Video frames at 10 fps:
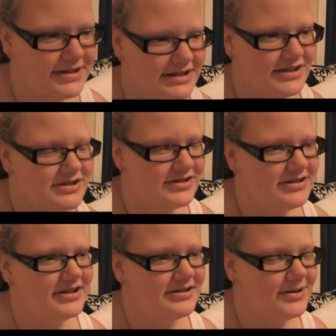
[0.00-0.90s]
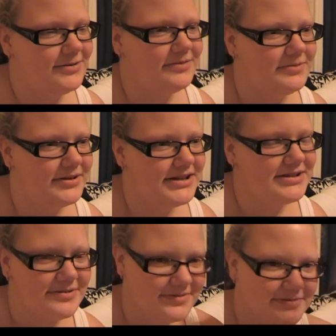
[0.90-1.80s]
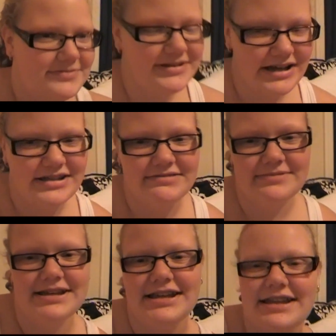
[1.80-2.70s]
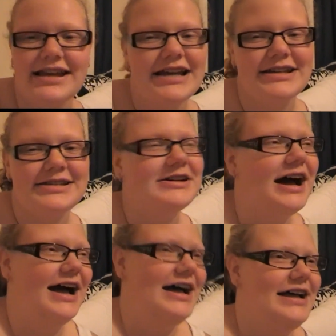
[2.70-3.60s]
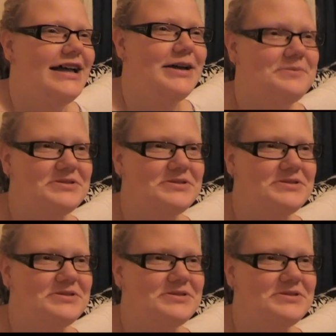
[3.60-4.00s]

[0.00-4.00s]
because this Thursday's over with, so next week. So I am